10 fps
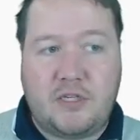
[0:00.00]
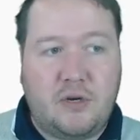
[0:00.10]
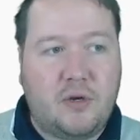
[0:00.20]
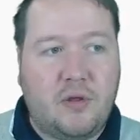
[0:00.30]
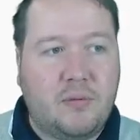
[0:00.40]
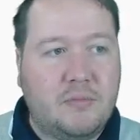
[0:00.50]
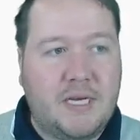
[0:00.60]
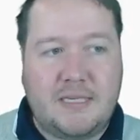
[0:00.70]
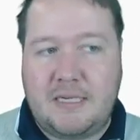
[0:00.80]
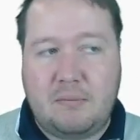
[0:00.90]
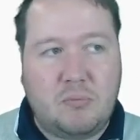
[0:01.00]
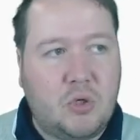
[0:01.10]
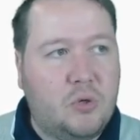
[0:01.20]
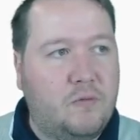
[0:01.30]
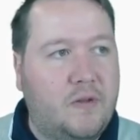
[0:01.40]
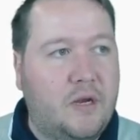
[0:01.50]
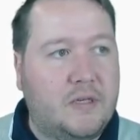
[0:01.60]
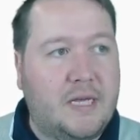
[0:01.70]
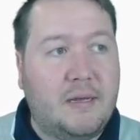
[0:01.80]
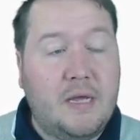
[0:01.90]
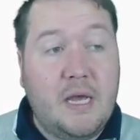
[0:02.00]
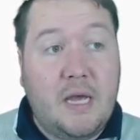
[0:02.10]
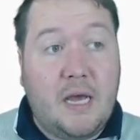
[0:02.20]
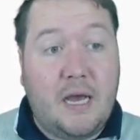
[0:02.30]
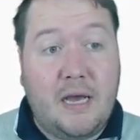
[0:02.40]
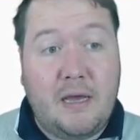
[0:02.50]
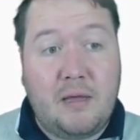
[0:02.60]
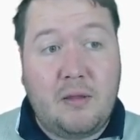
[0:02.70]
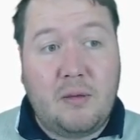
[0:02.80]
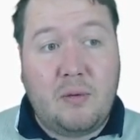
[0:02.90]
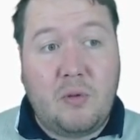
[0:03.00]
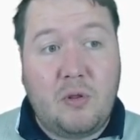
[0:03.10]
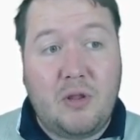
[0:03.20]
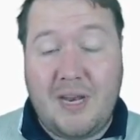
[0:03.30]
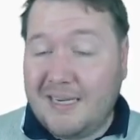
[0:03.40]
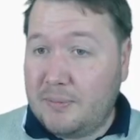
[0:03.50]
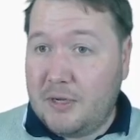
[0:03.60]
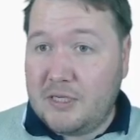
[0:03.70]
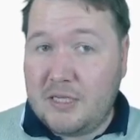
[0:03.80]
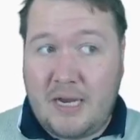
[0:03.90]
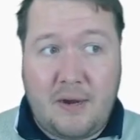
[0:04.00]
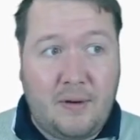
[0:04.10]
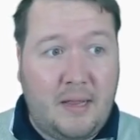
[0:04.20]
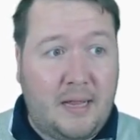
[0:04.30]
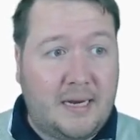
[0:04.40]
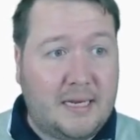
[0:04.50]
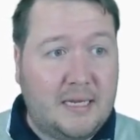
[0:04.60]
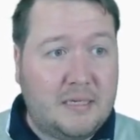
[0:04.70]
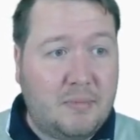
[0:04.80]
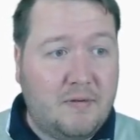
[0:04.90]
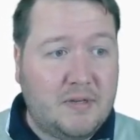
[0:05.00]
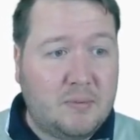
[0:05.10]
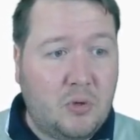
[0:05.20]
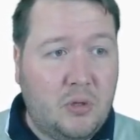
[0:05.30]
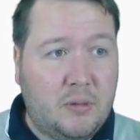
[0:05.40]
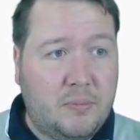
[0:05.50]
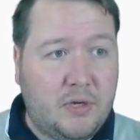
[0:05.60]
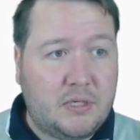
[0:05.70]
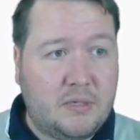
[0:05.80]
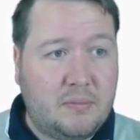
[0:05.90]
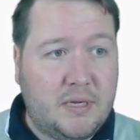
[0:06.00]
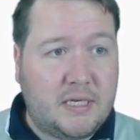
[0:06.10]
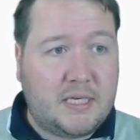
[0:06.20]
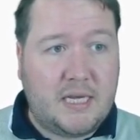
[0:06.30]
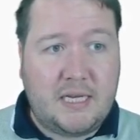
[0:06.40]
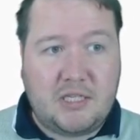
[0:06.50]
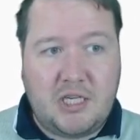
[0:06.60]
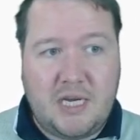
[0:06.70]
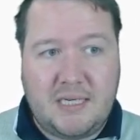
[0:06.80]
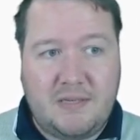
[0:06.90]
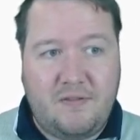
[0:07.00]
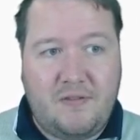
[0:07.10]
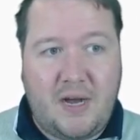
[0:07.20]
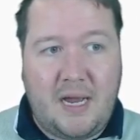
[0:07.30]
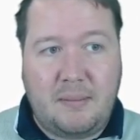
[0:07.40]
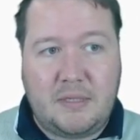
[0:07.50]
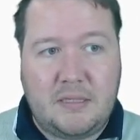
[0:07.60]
So Gotham Chess, good videos there. The next person that I really like is a bit of a smaller person, but Chess Vibes.